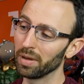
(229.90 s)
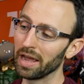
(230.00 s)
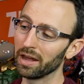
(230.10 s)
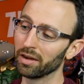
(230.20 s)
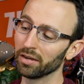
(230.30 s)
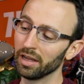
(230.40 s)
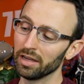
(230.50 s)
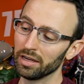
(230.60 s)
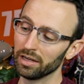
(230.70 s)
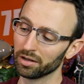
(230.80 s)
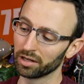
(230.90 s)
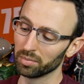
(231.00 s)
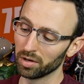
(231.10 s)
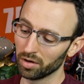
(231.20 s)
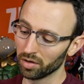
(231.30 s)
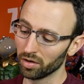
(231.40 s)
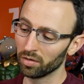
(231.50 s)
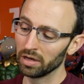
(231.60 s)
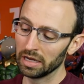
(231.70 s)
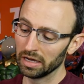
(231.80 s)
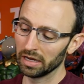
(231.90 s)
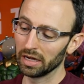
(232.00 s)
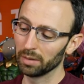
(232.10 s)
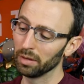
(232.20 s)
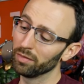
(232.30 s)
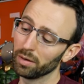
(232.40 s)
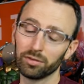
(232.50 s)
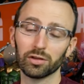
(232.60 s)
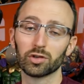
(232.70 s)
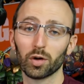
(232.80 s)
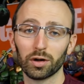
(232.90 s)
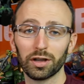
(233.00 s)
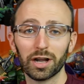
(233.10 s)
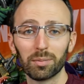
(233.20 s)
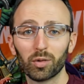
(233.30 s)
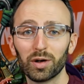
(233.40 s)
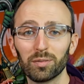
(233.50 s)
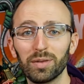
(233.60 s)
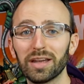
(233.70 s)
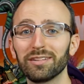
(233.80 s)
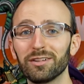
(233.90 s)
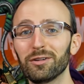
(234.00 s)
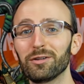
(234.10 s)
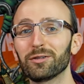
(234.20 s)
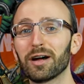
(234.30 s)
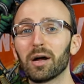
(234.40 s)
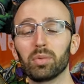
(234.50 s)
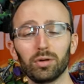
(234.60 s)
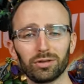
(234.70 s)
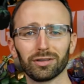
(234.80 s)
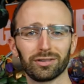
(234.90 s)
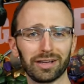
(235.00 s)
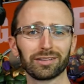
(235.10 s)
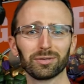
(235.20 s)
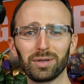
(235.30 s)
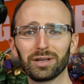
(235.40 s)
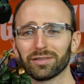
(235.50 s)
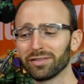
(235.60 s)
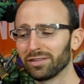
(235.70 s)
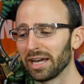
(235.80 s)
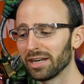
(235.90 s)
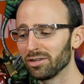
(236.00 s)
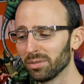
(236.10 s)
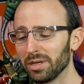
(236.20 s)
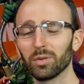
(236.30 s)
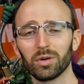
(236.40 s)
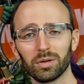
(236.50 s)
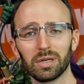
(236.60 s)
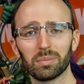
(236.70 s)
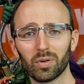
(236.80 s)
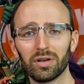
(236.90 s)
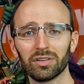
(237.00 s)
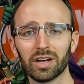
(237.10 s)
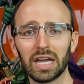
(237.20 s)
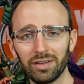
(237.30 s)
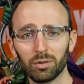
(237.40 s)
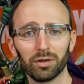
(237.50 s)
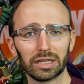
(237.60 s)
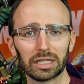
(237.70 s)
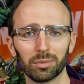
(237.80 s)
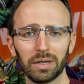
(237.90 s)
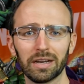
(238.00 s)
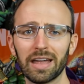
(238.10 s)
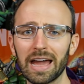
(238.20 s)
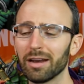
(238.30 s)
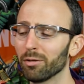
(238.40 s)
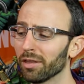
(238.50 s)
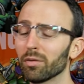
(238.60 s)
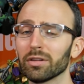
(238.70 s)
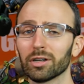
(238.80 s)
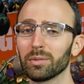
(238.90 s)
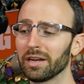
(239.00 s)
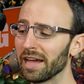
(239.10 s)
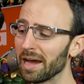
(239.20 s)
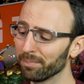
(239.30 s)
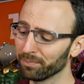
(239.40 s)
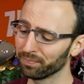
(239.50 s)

pattern in her kimono. They've obviously shortened it up quite a bit to boost the sex appeal of the statue. I mean, it wouldn't be Poison Ivy without a little bit of that.